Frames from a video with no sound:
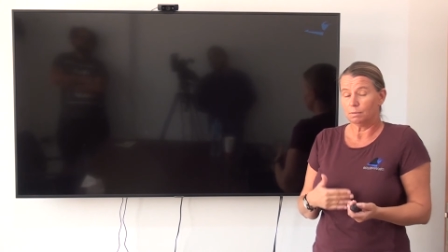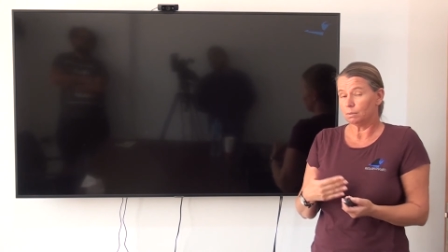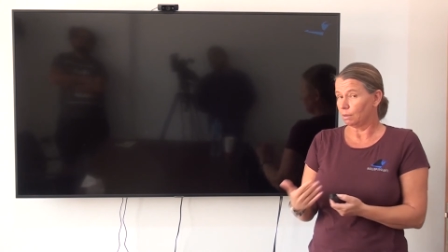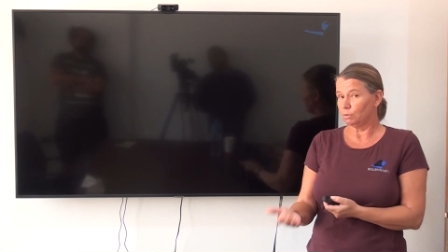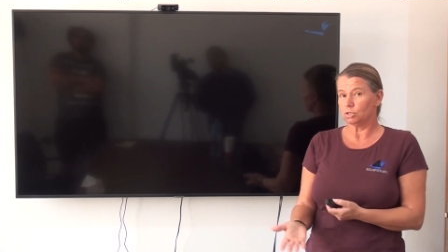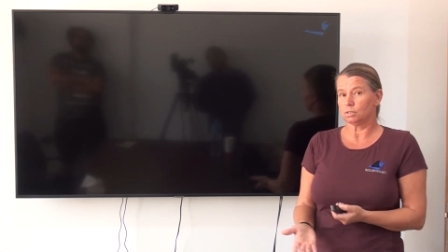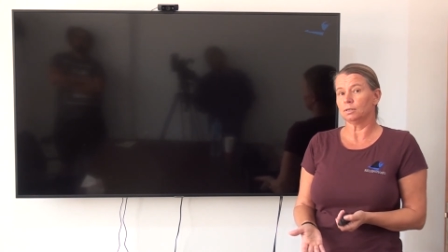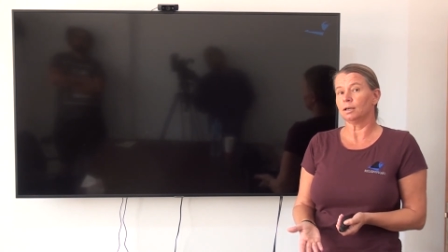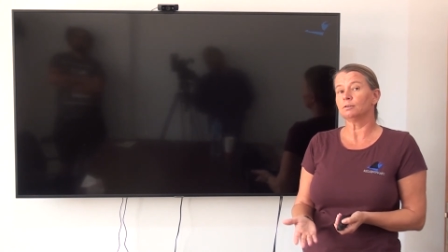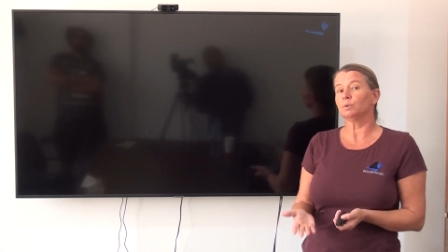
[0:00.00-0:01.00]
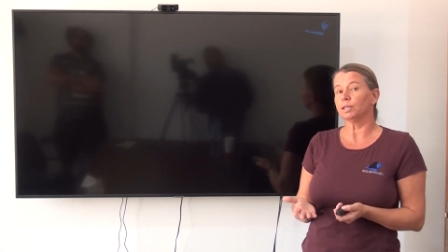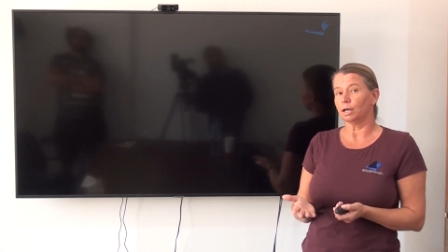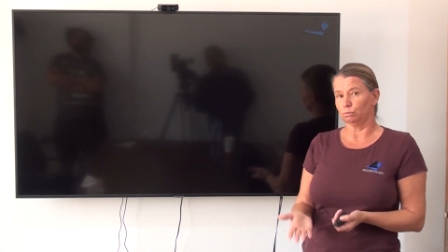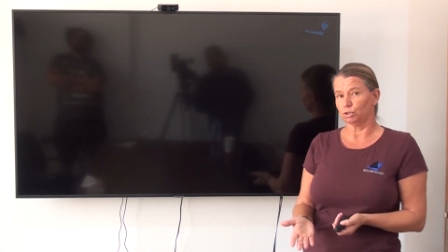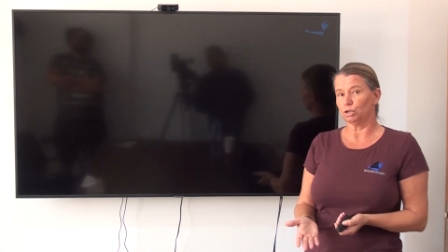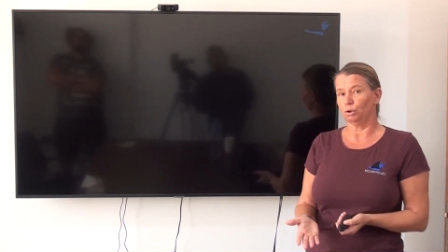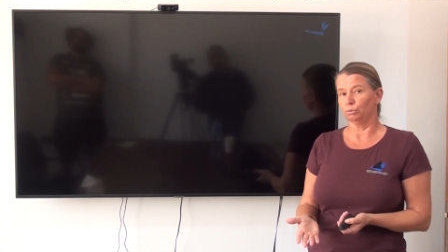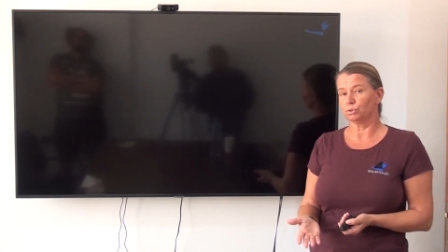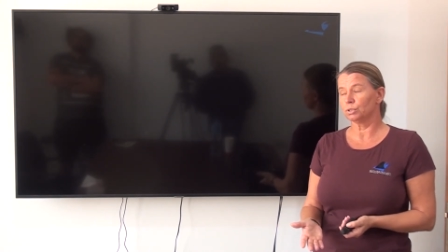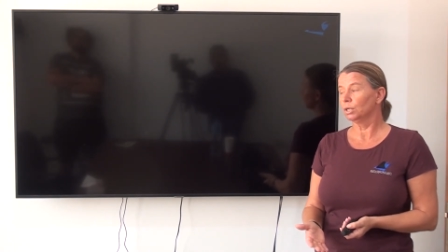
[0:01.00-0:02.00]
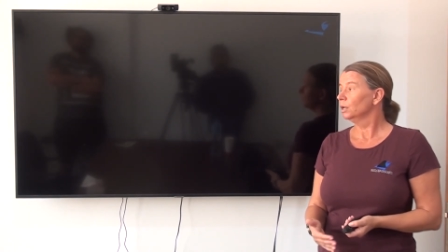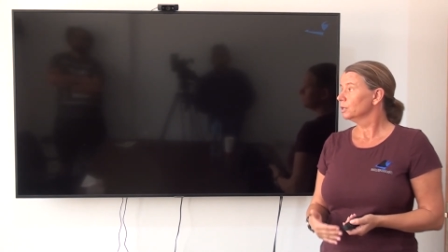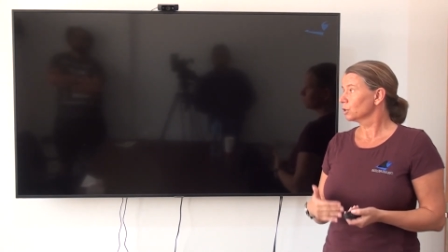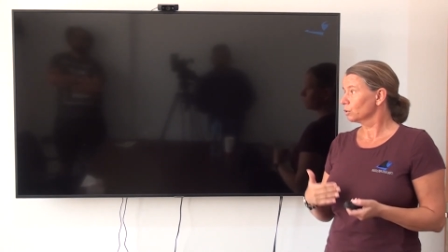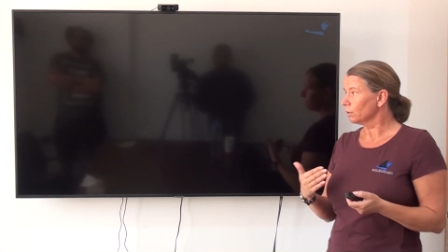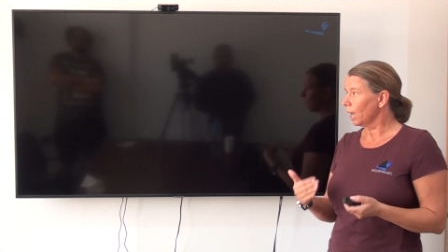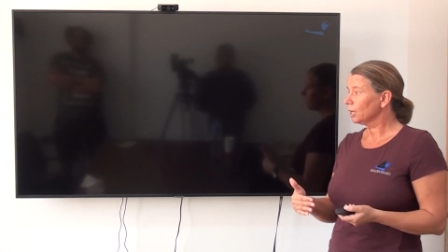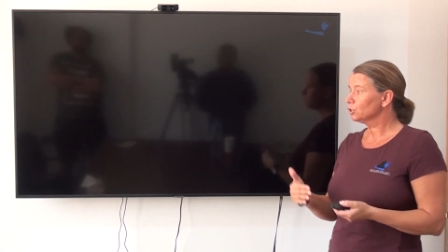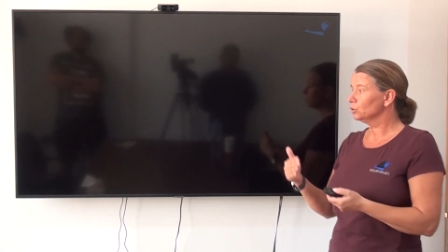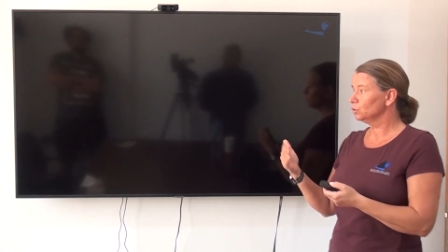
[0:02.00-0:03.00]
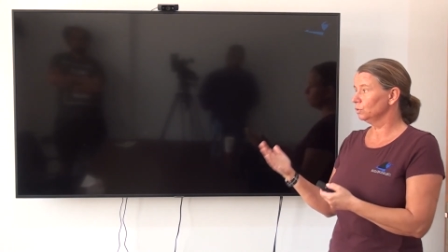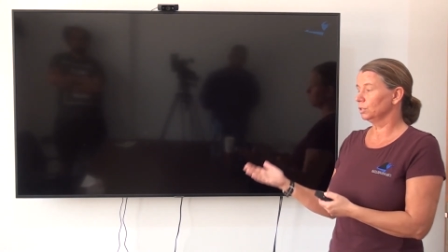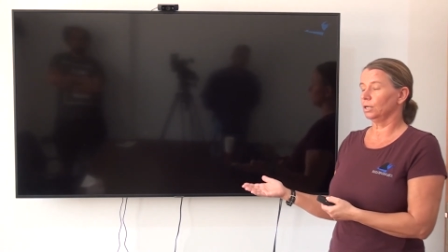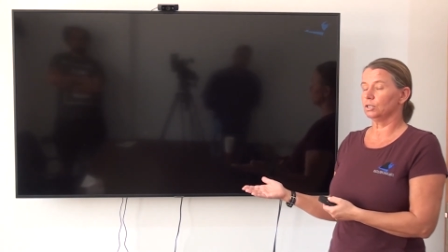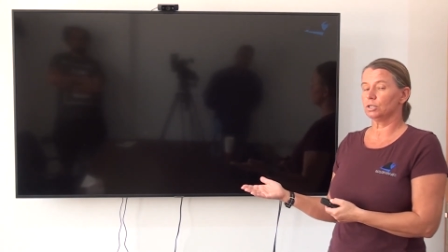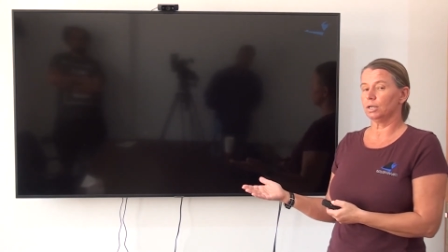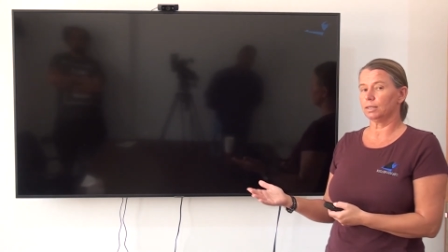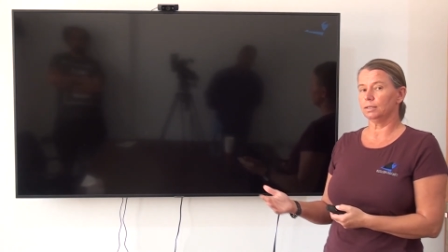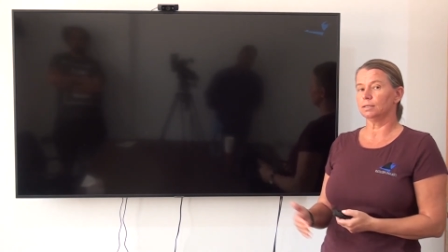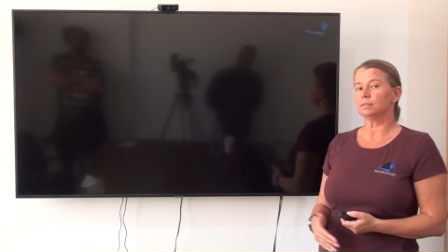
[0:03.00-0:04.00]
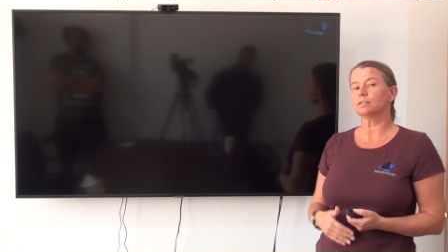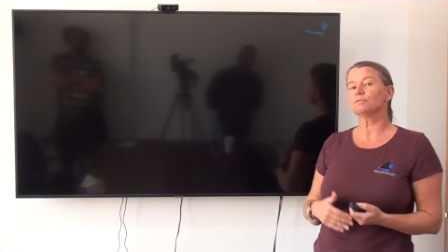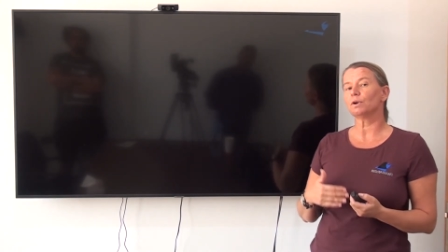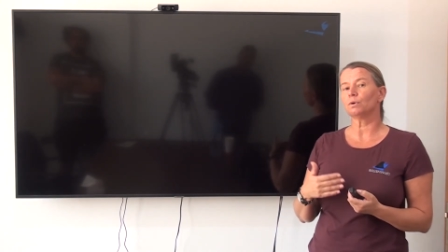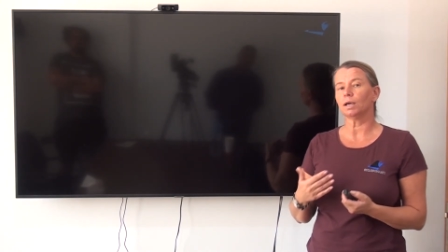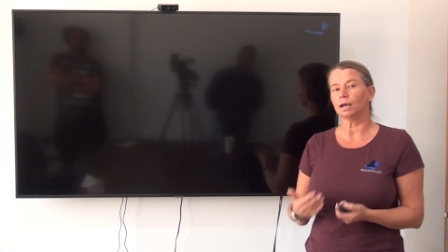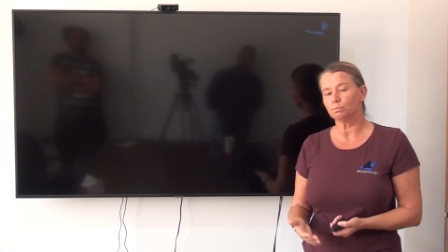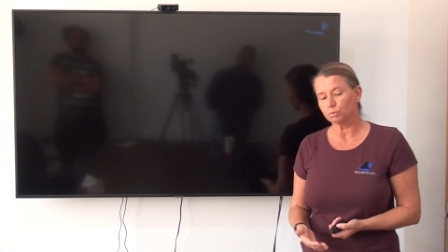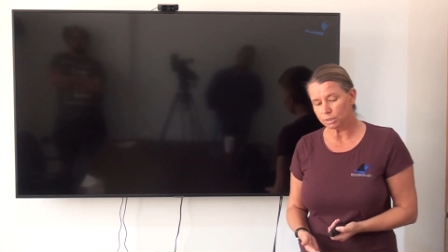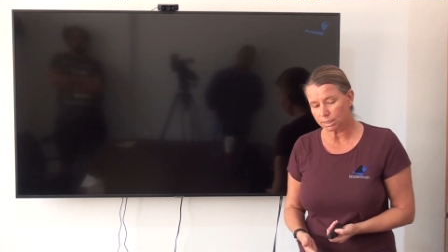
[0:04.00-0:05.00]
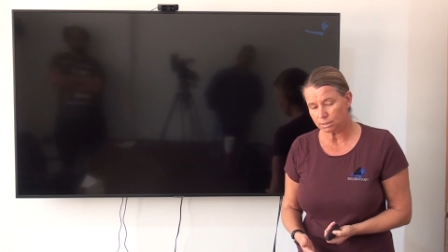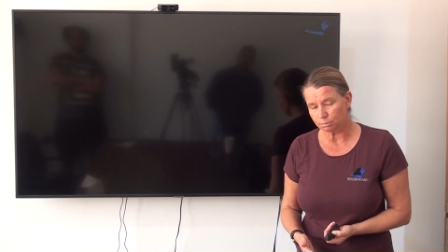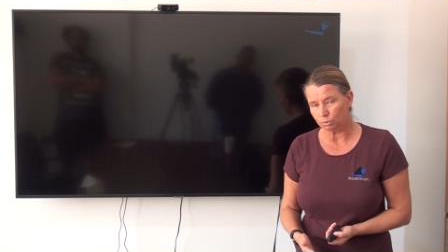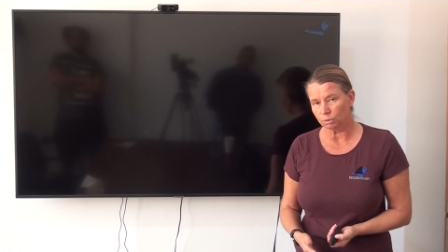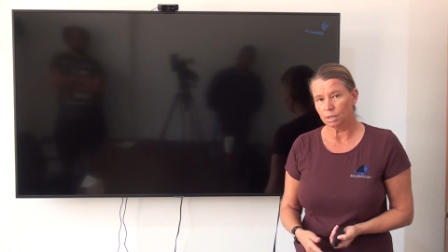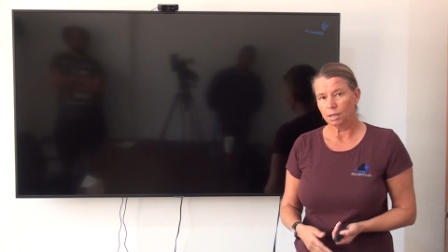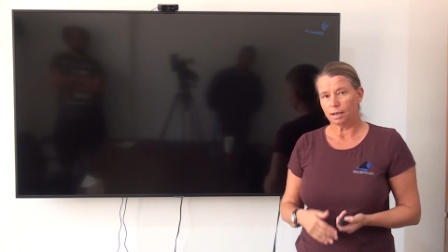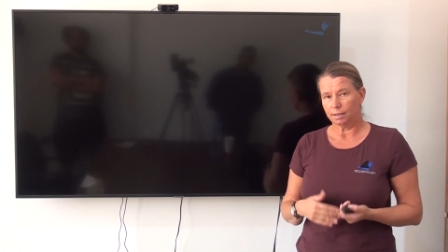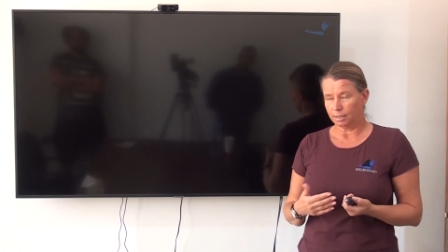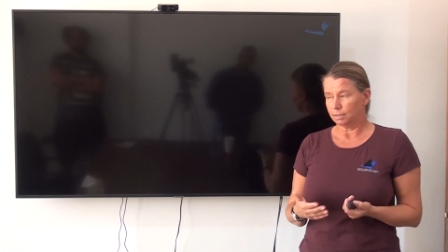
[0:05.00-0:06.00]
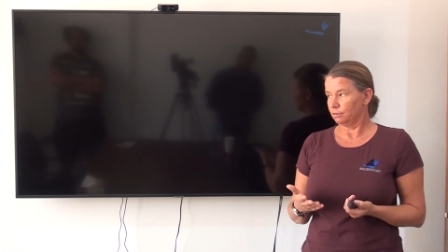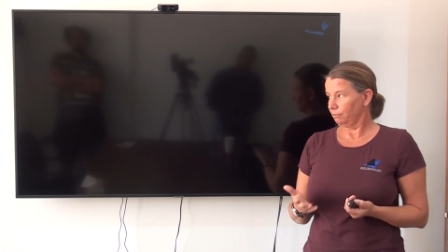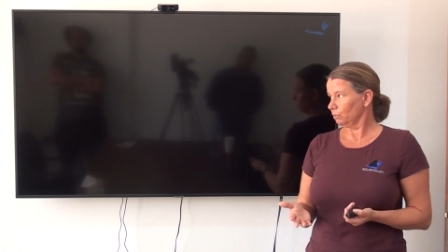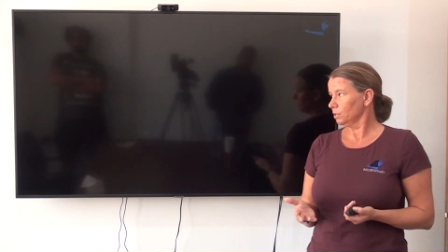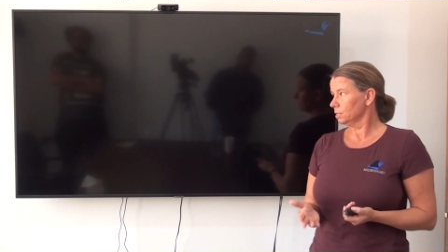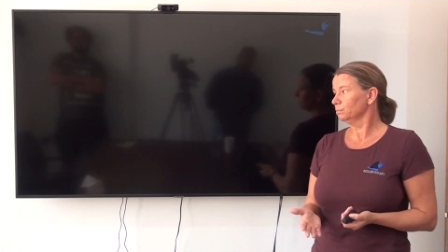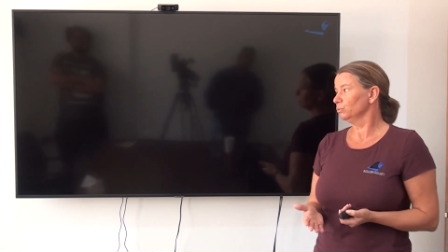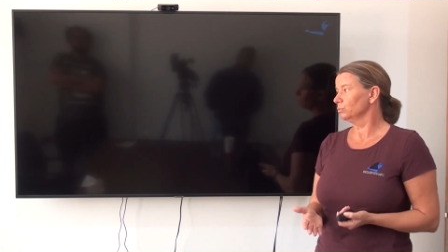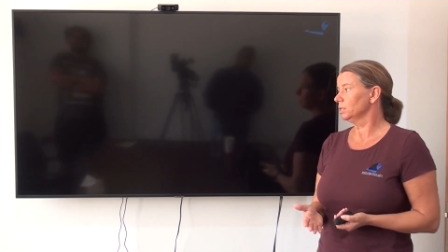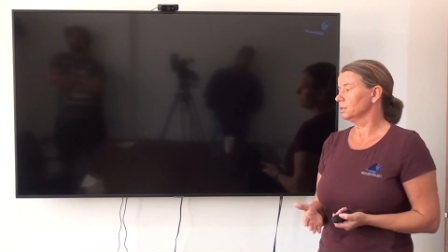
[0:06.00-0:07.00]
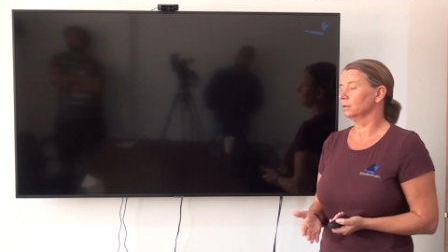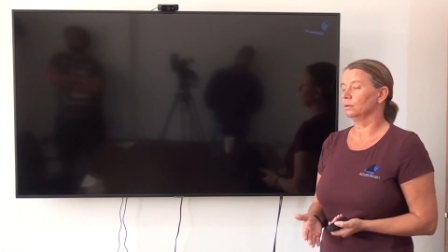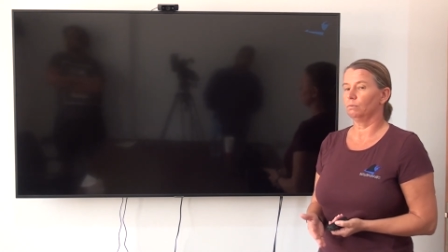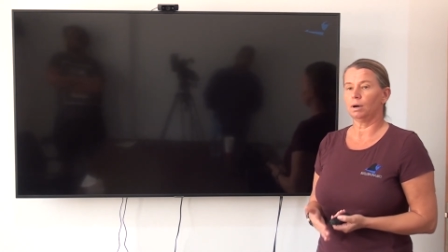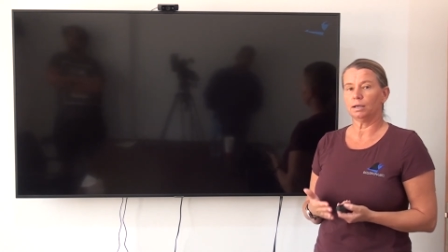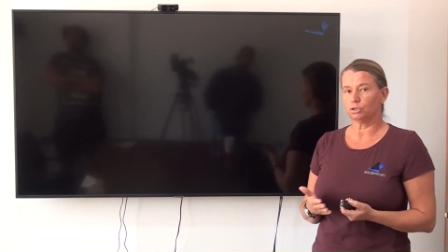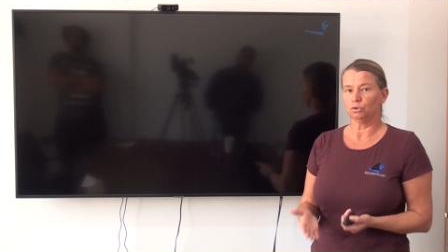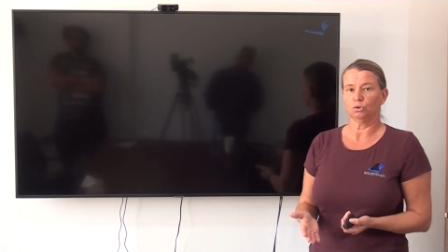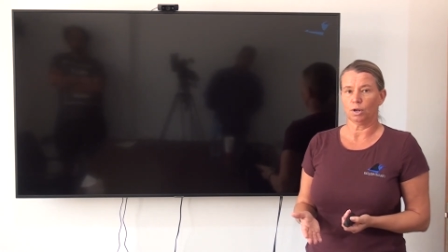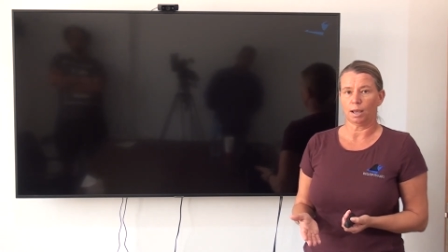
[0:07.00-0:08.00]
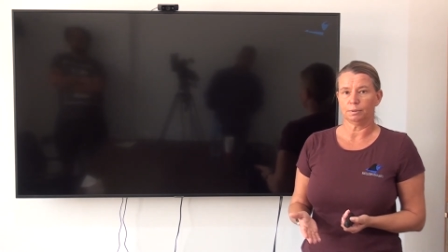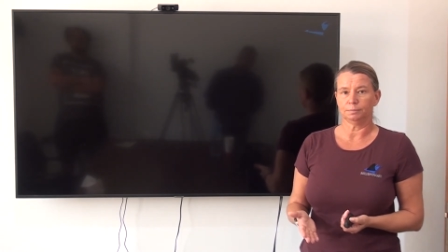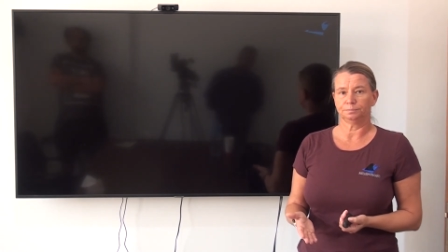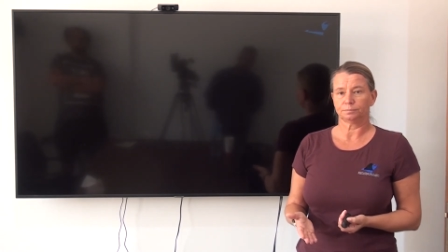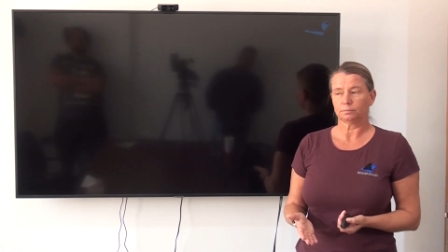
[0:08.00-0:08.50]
but maybe just another one that was close. So the reaction to a touch like this is very unpredictable, and that is a very simple reason why it should not happen.